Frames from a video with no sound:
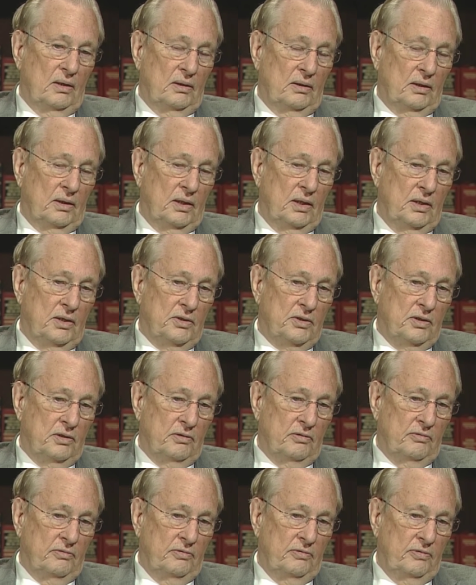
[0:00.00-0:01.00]
in the case
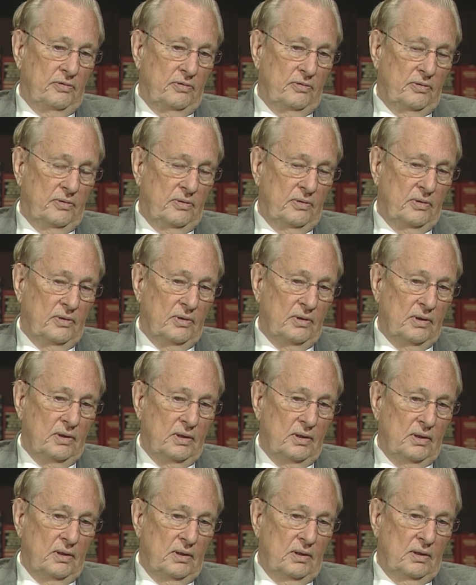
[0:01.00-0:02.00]
of
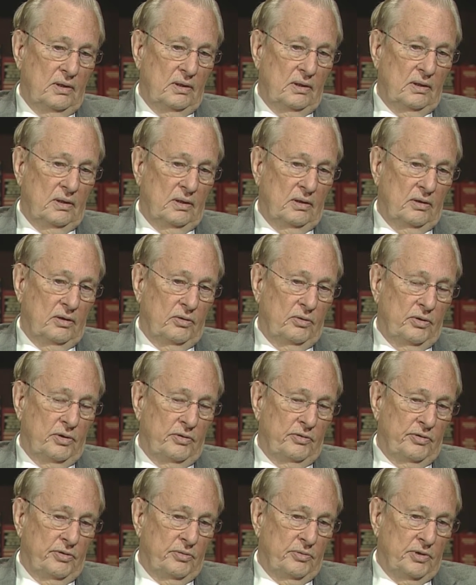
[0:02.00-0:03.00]
uh, the
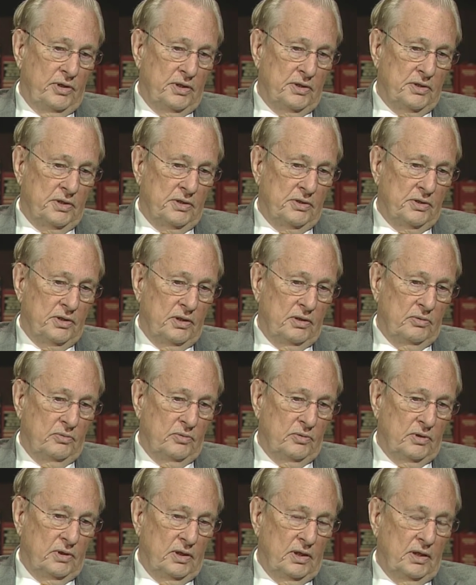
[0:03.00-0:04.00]
Order of the Rising Sun
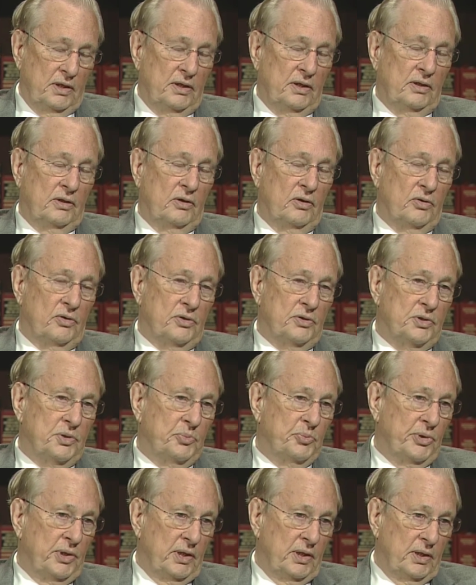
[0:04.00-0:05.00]
Award, I did go to
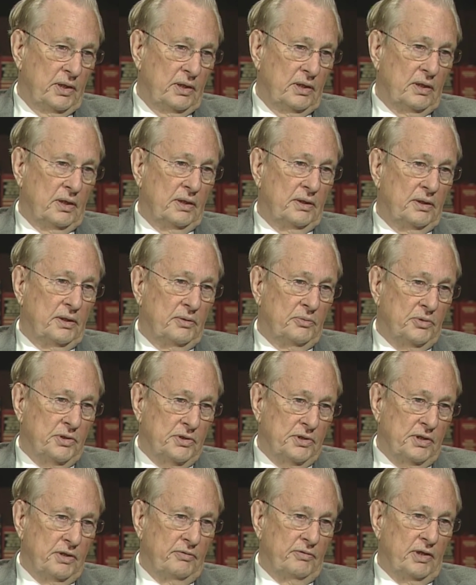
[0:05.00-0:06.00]
Japan and I did
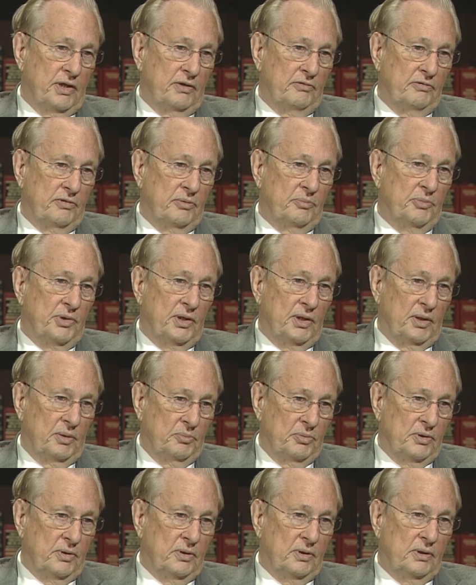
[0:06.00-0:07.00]
receive that from the
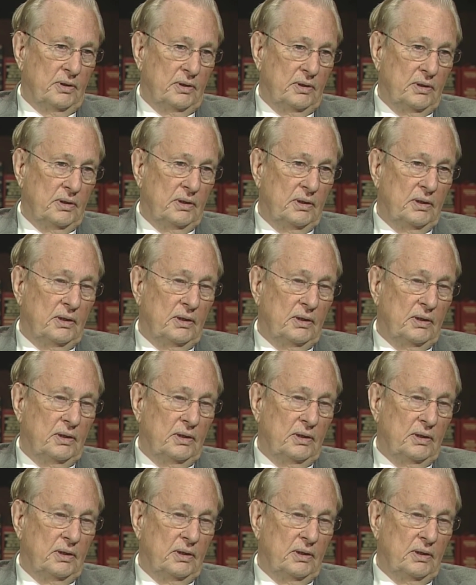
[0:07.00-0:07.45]
Emperor.